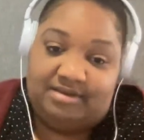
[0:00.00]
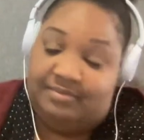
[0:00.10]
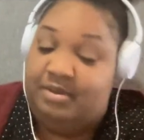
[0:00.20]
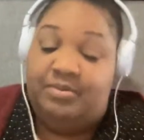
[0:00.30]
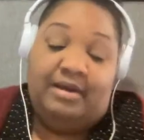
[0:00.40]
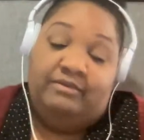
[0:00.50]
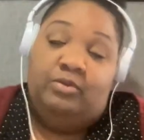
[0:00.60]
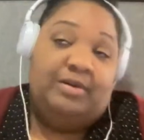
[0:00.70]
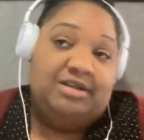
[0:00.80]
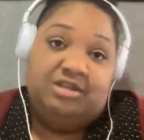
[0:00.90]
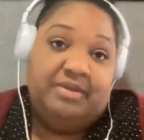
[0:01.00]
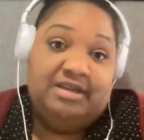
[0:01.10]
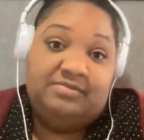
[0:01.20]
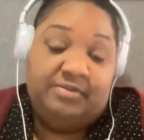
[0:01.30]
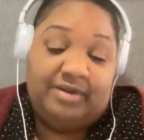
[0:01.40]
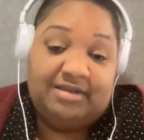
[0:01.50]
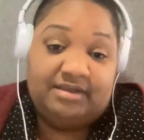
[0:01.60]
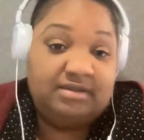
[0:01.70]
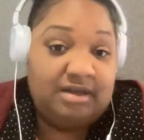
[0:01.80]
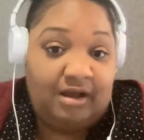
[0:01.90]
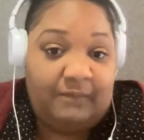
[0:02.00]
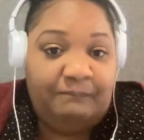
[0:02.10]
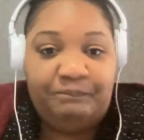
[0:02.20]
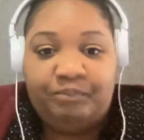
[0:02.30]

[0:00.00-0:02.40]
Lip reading: Some people have no project management process at all.